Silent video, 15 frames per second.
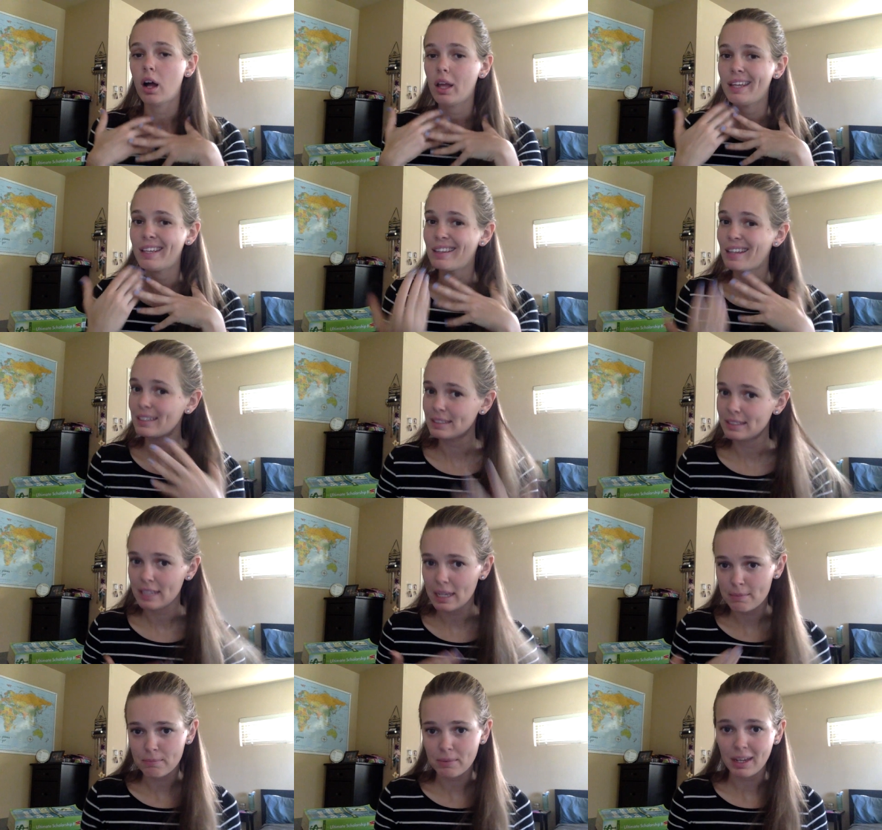In that
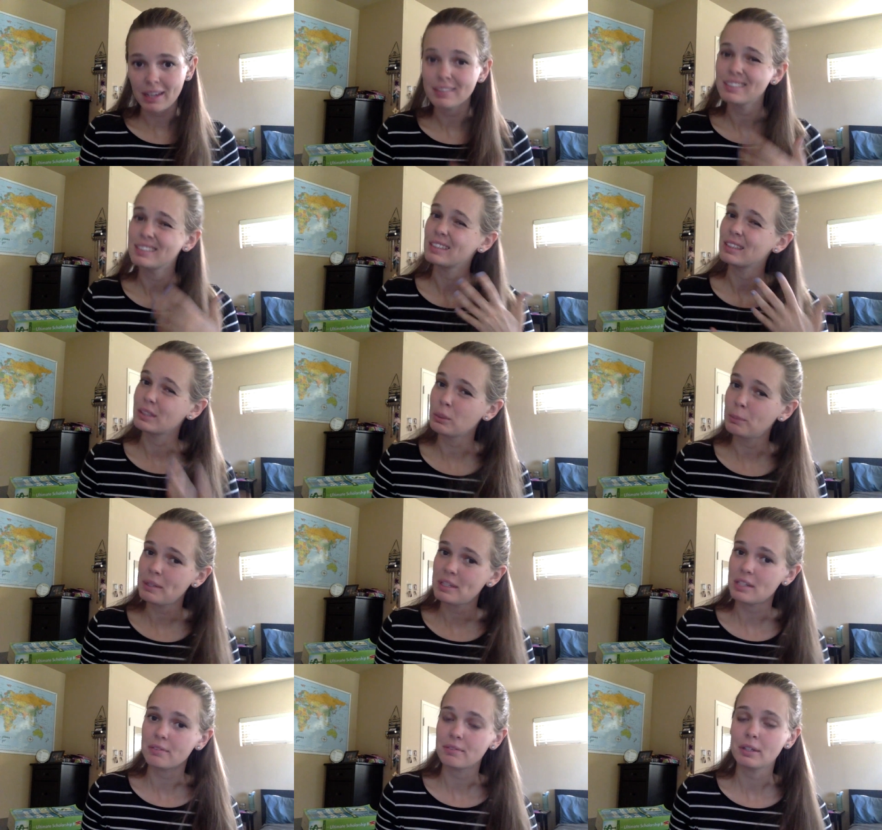same vein, this is a little bit
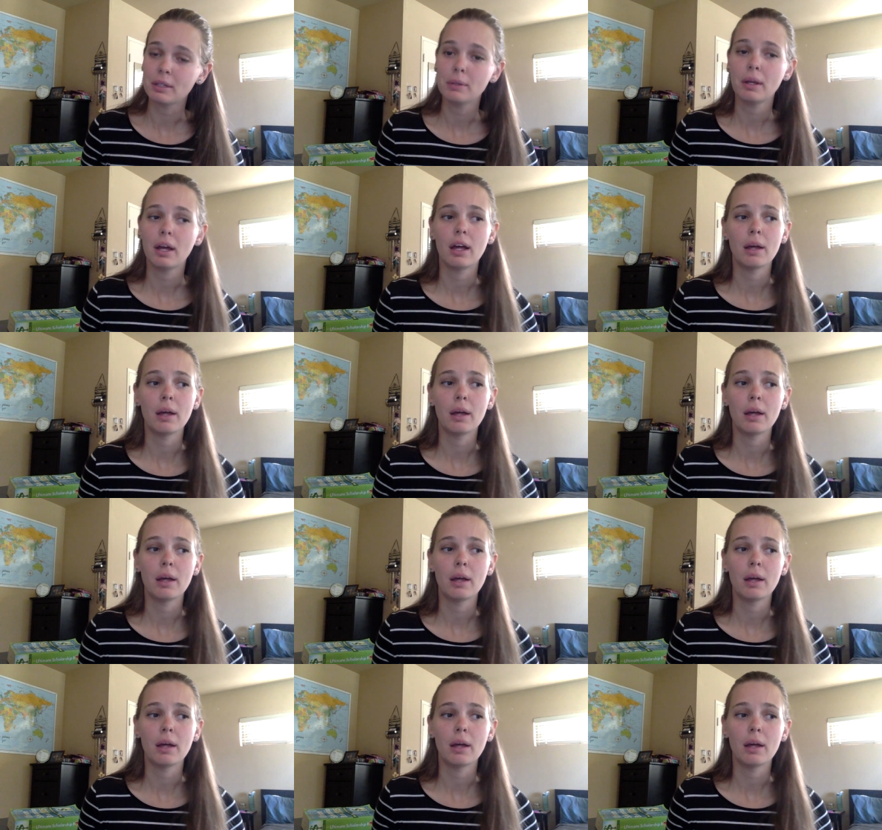different.